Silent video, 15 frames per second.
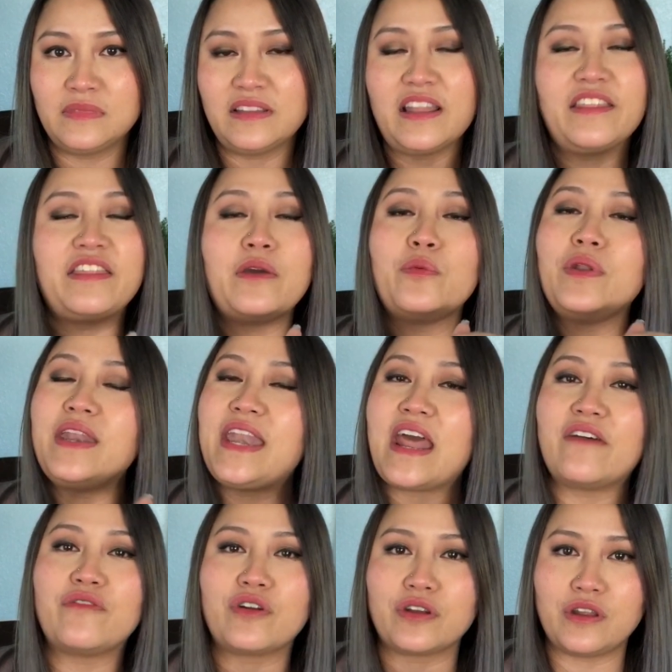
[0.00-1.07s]
That they would
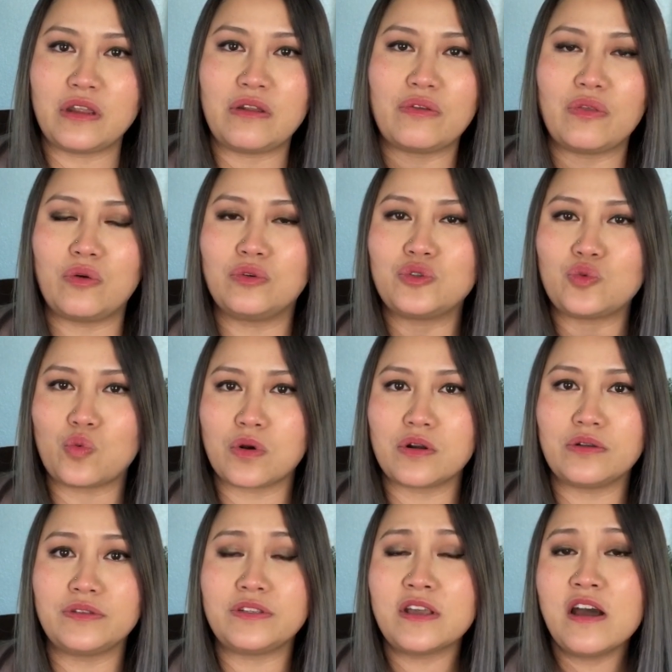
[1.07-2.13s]
never hear those
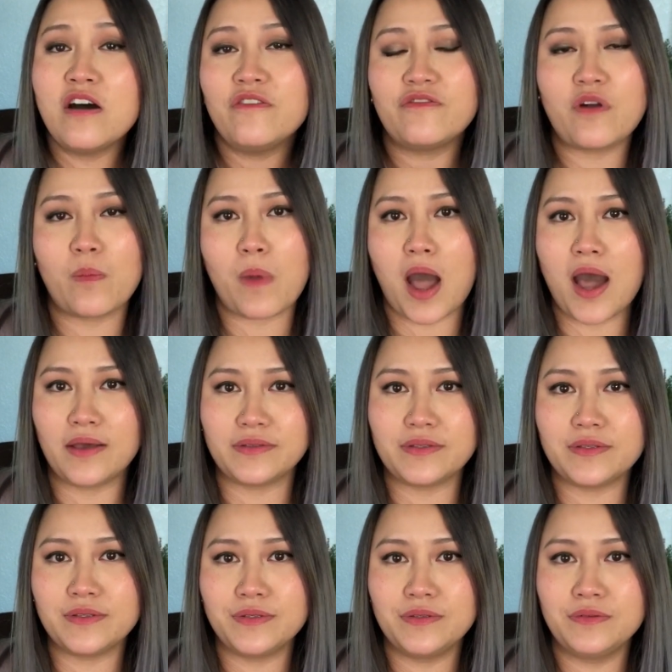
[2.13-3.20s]
words from
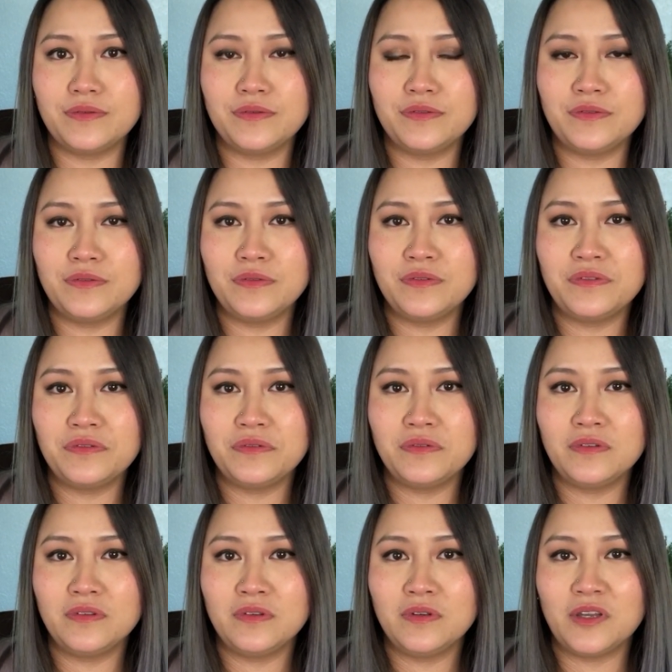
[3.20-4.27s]
us,
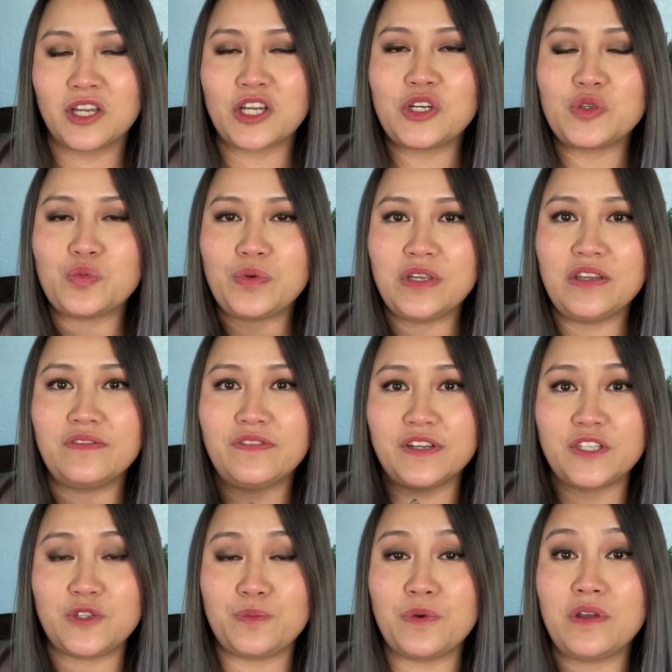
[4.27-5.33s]
because we have
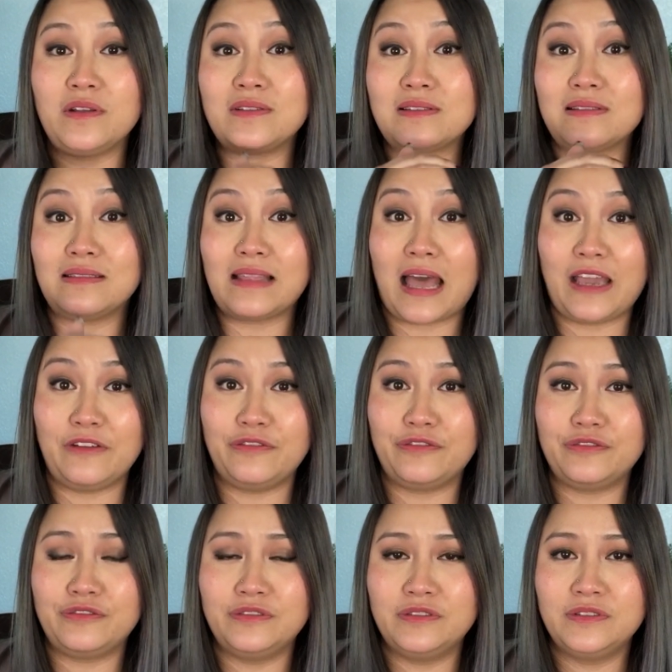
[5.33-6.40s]
experienced
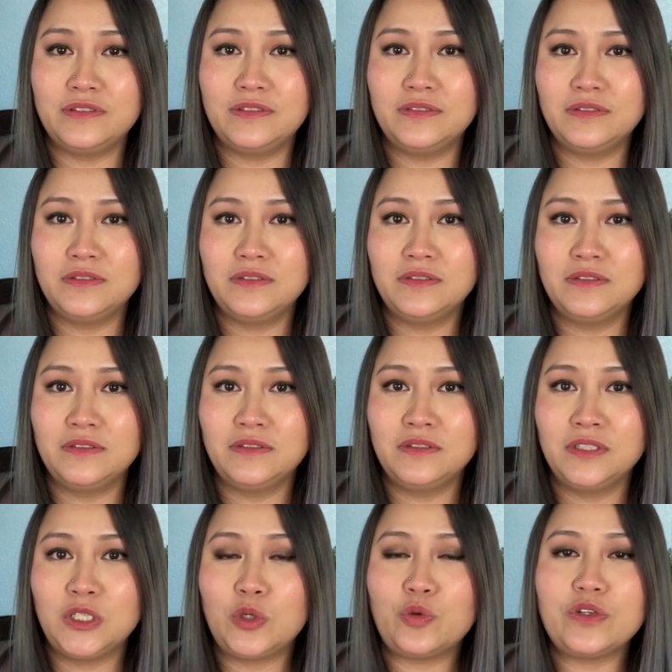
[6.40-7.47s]
life.
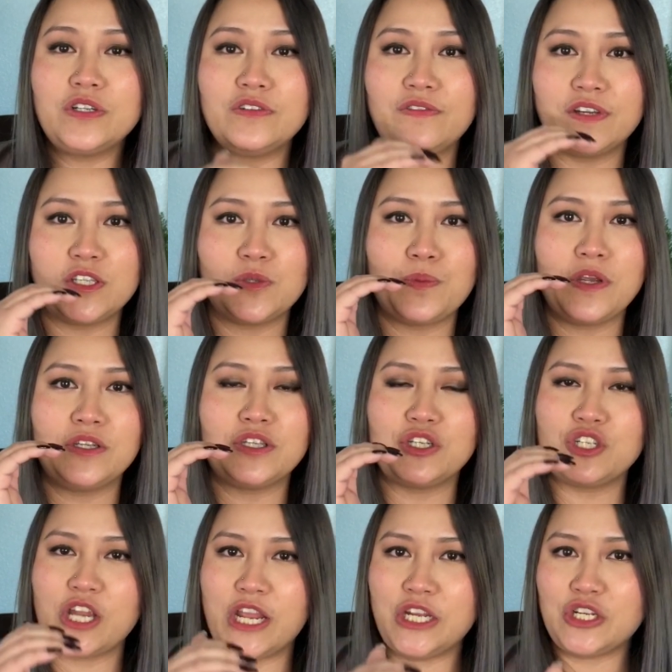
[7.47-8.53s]
We've experienced a
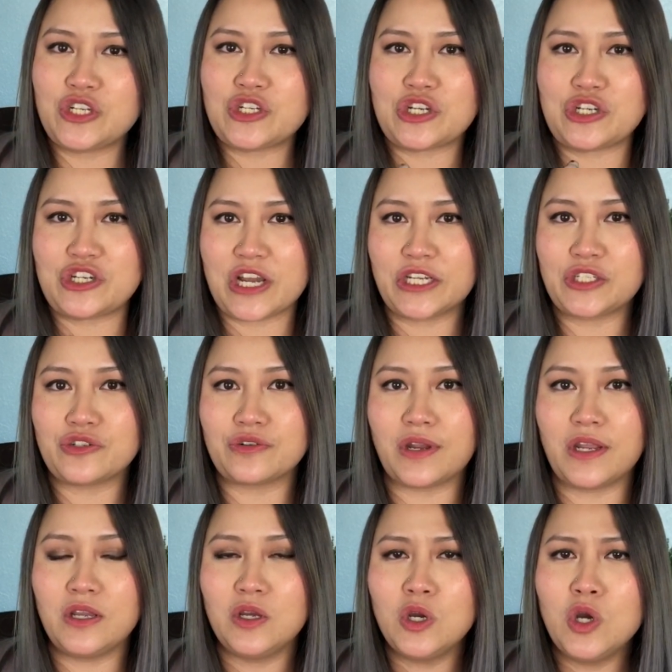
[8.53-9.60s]
changed
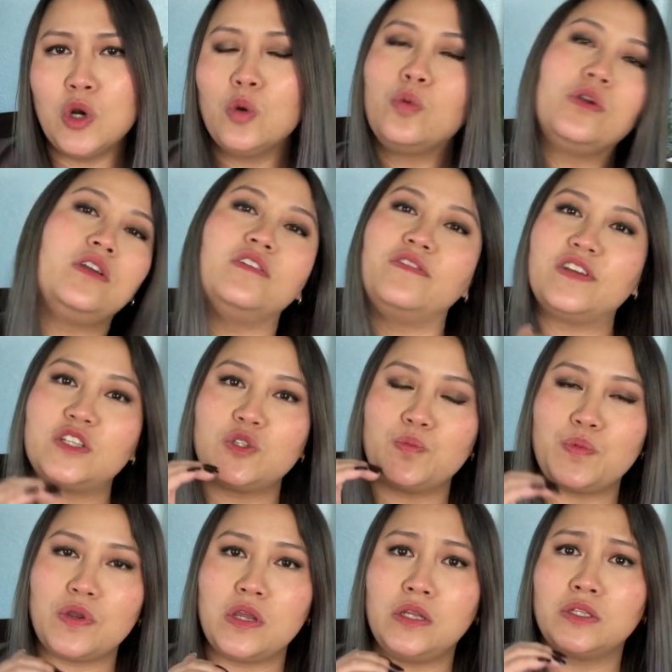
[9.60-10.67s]
trajectory. We've
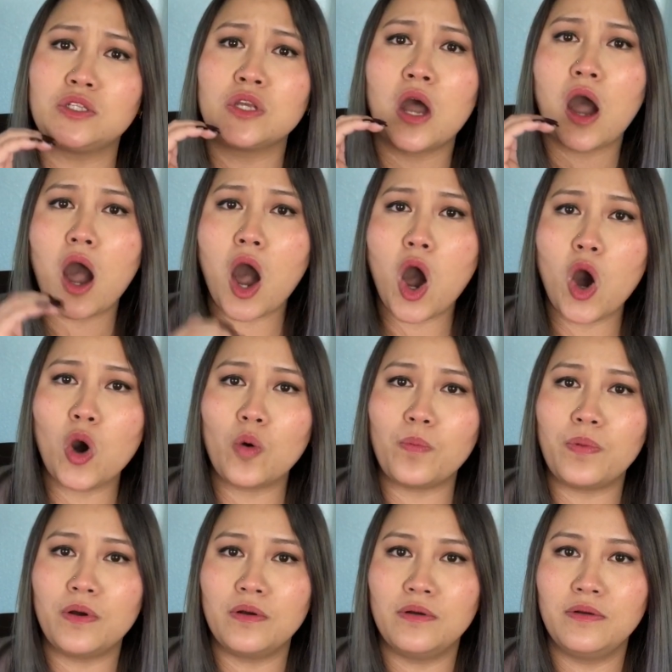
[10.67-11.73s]
experienced
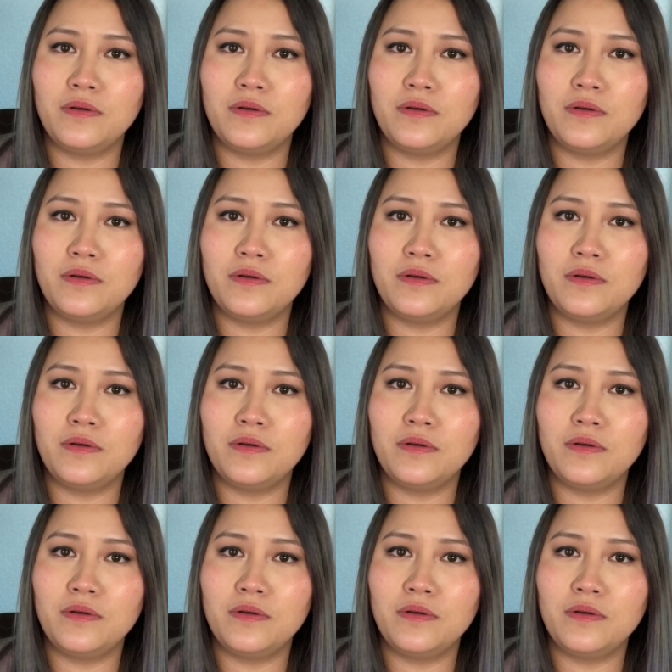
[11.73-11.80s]
hope.